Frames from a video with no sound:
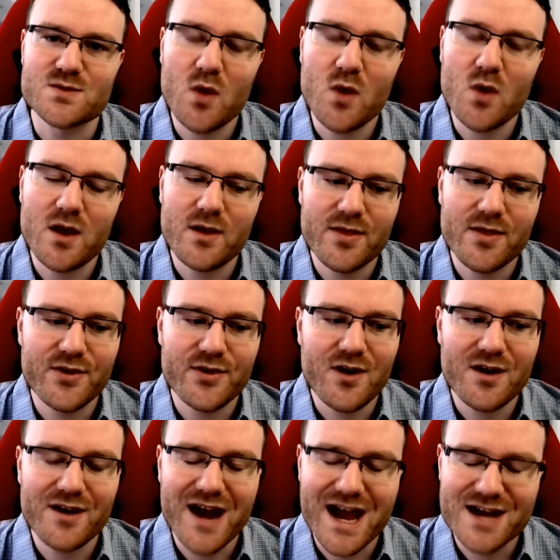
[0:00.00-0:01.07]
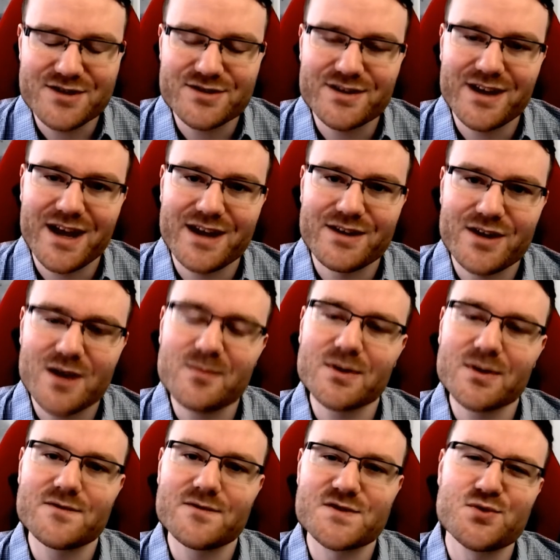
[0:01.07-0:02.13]
Well, there are actually a number
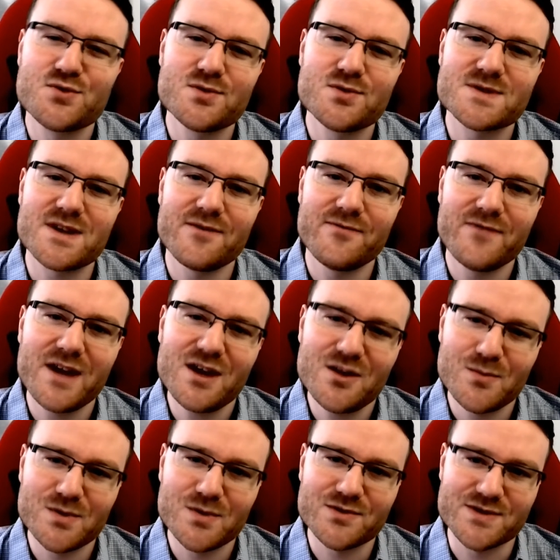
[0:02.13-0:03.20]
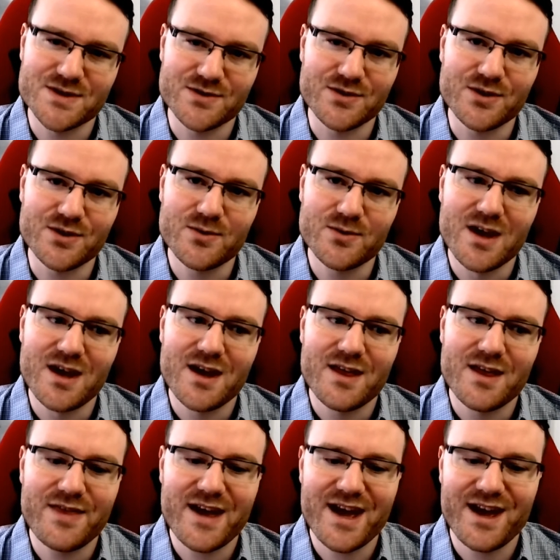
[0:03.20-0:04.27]
of tools available to you
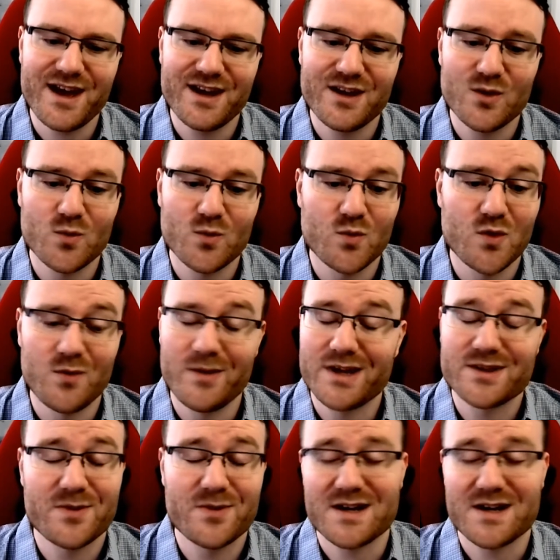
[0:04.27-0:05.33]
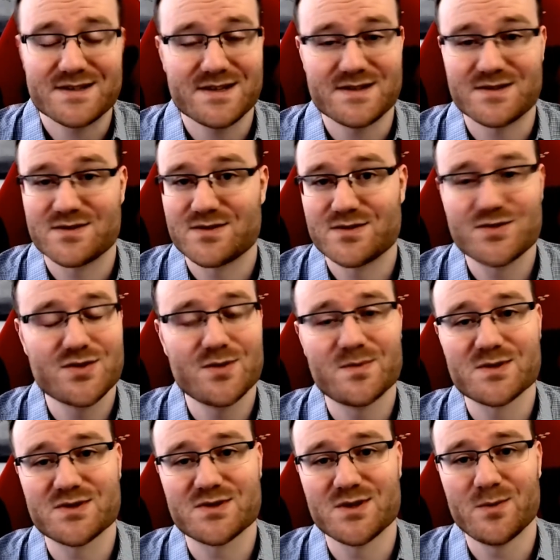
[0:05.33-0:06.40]
that will make the process super,
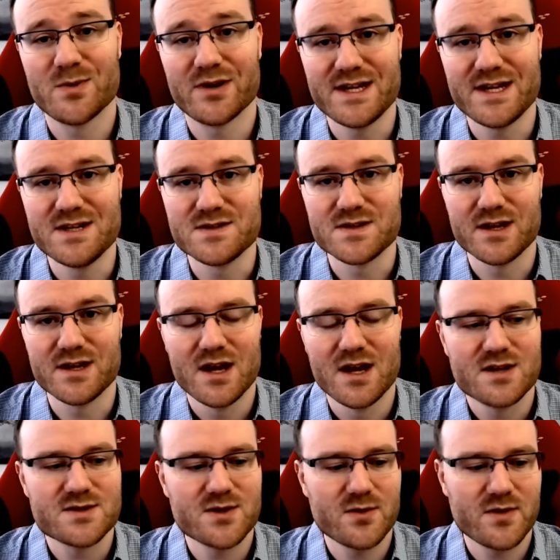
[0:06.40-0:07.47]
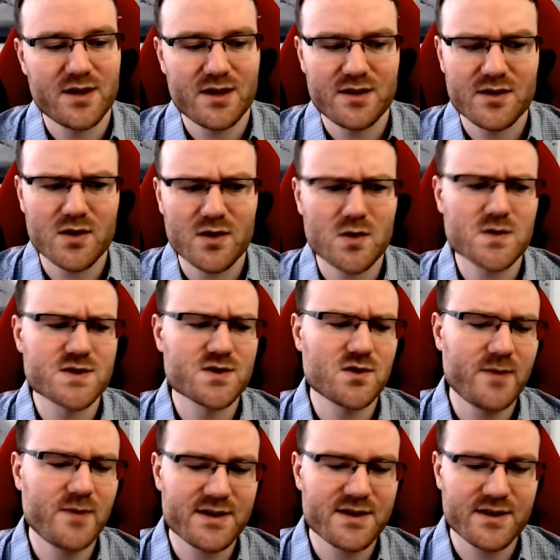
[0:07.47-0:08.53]
super easy. So the old school
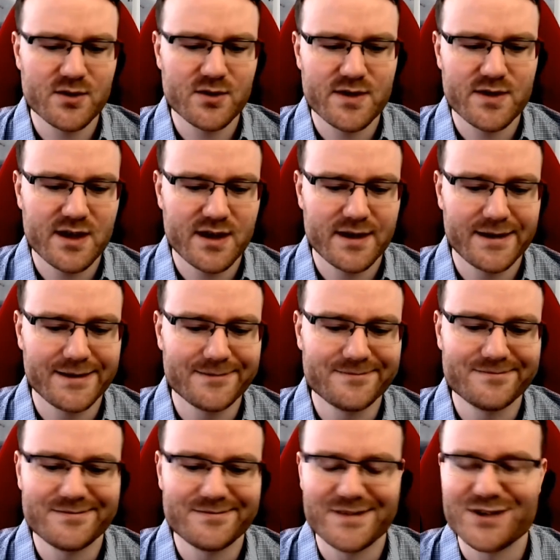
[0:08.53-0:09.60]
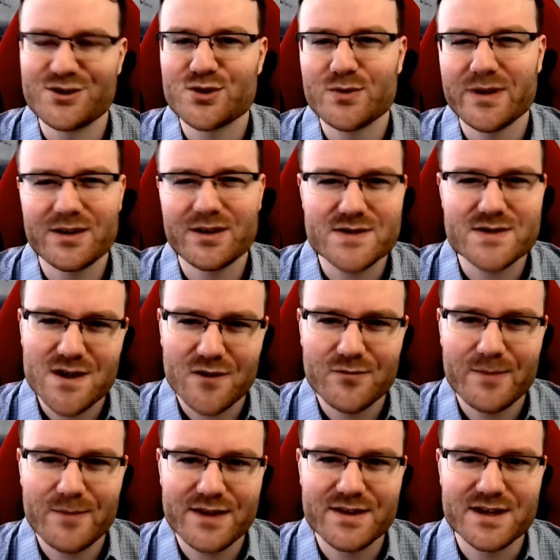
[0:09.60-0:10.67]
method, or the doing it yourself
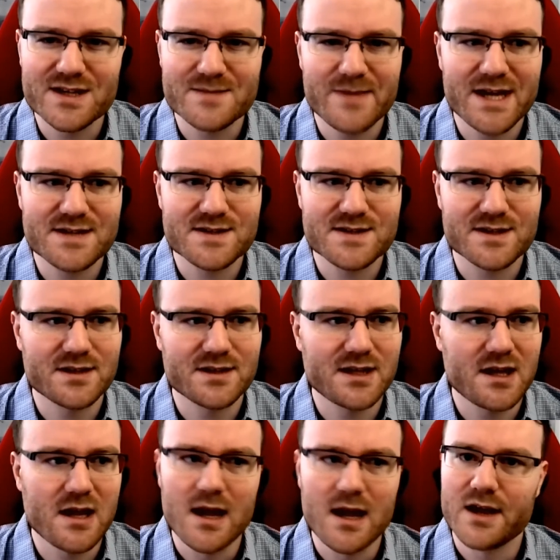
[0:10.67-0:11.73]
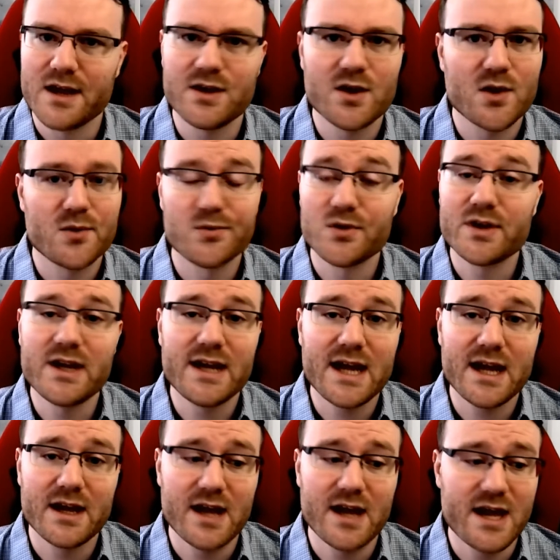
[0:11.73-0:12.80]
method, is basically, looking
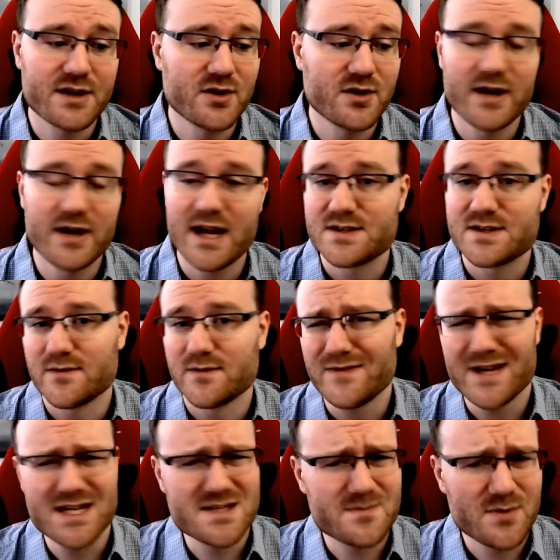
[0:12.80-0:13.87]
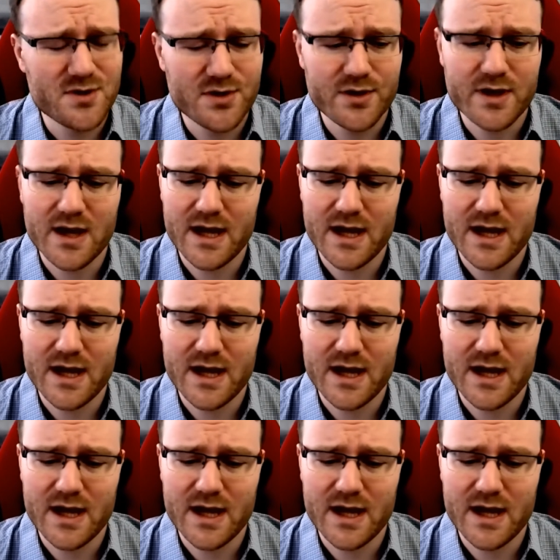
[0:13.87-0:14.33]
at current ads on Facebook,